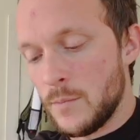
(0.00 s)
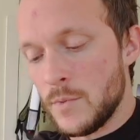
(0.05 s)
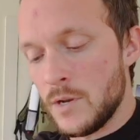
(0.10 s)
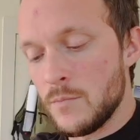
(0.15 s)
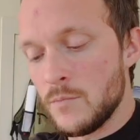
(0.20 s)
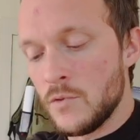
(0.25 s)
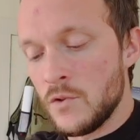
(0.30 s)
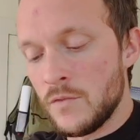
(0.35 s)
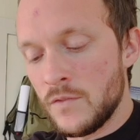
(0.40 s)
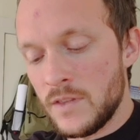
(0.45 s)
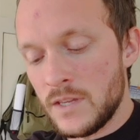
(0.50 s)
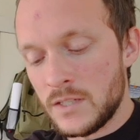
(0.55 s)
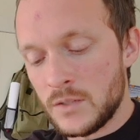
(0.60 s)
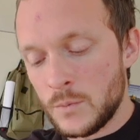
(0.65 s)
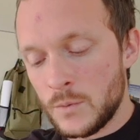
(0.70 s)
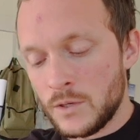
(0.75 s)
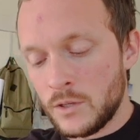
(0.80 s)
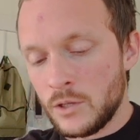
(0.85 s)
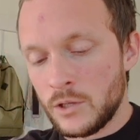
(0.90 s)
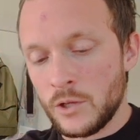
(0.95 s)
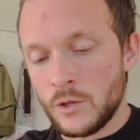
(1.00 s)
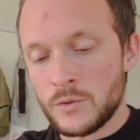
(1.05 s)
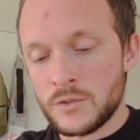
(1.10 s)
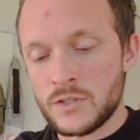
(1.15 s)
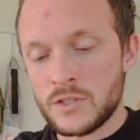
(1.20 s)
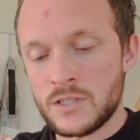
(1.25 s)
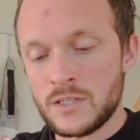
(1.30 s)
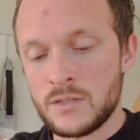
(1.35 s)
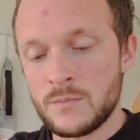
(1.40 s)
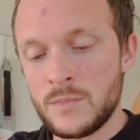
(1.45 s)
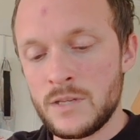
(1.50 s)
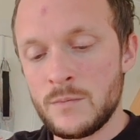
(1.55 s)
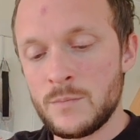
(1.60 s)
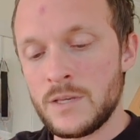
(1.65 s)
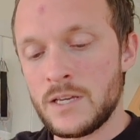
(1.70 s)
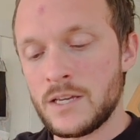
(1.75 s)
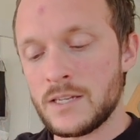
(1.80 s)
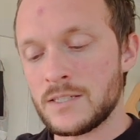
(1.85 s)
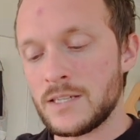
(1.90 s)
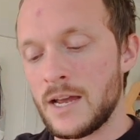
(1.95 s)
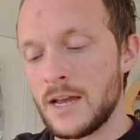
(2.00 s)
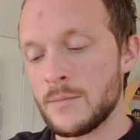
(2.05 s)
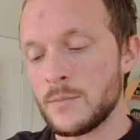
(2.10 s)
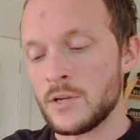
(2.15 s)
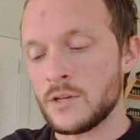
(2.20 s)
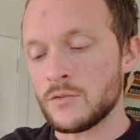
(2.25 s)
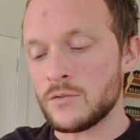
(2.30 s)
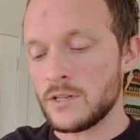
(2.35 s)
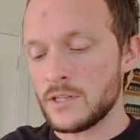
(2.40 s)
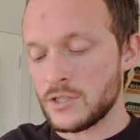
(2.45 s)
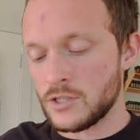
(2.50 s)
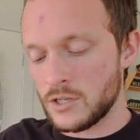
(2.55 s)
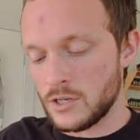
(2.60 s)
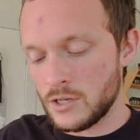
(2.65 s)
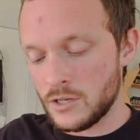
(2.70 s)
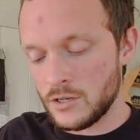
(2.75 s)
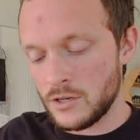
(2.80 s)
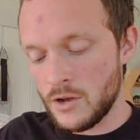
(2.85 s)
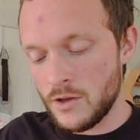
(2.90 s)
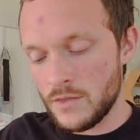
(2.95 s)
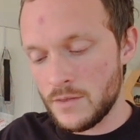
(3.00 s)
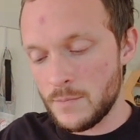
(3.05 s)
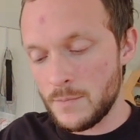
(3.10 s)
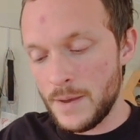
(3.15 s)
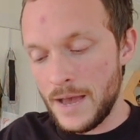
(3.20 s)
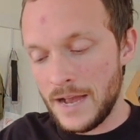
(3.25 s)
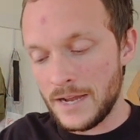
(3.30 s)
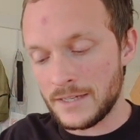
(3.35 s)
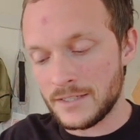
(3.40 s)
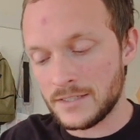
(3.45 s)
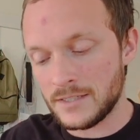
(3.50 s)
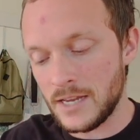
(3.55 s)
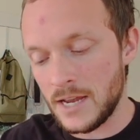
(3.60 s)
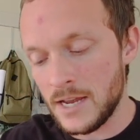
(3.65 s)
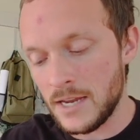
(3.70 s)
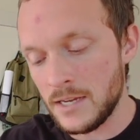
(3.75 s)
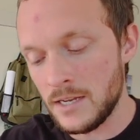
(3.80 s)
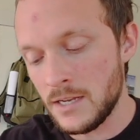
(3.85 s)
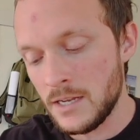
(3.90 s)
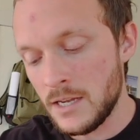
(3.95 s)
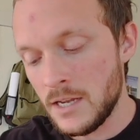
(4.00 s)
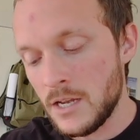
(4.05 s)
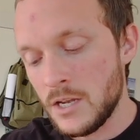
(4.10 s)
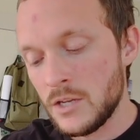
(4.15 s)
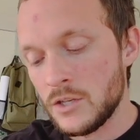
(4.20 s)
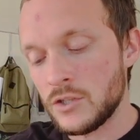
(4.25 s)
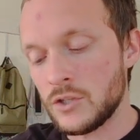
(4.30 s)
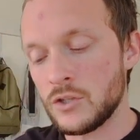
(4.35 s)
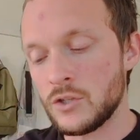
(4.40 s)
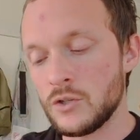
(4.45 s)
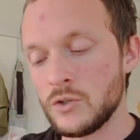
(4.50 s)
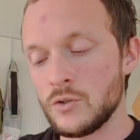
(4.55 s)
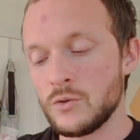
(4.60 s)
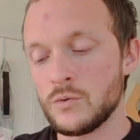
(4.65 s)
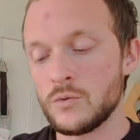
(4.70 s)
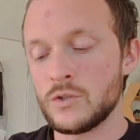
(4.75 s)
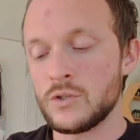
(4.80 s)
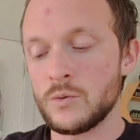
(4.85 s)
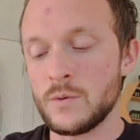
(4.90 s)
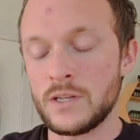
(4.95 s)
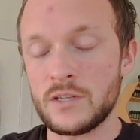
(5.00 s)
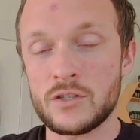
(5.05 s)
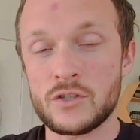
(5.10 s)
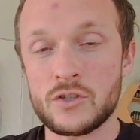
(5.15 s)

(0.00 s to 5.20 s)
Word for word: I'm gonna move this one closer to me because I'm gonna return on the back side to doing